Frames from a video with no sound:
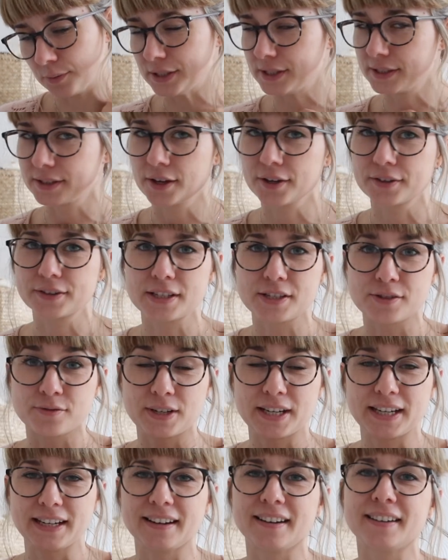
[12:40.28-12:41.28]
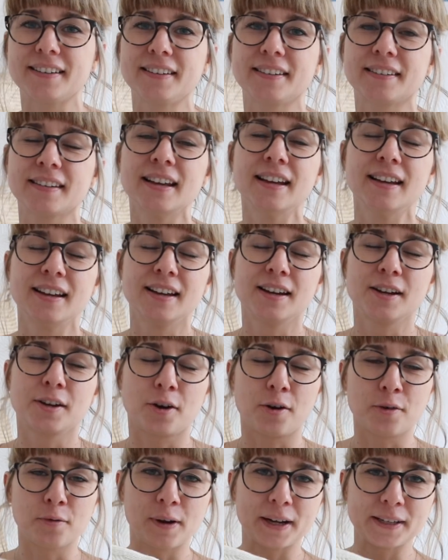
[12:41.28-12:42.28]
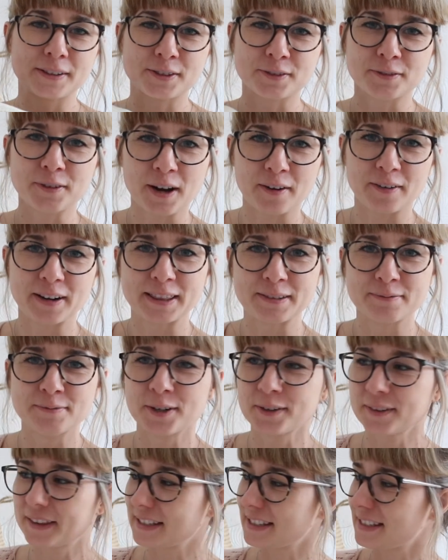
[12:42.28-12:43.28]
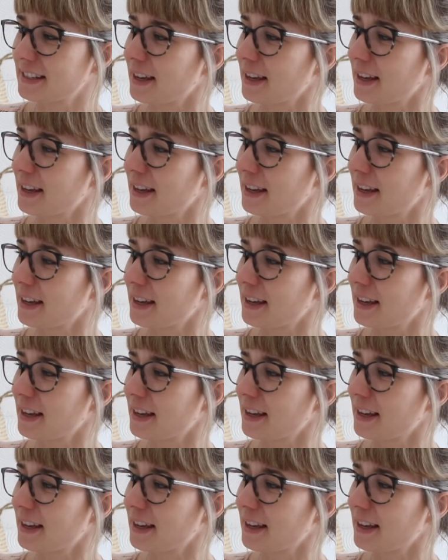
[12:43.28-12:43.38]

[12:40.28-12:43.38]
waist skirt is really nice. Can't wait to wear it more this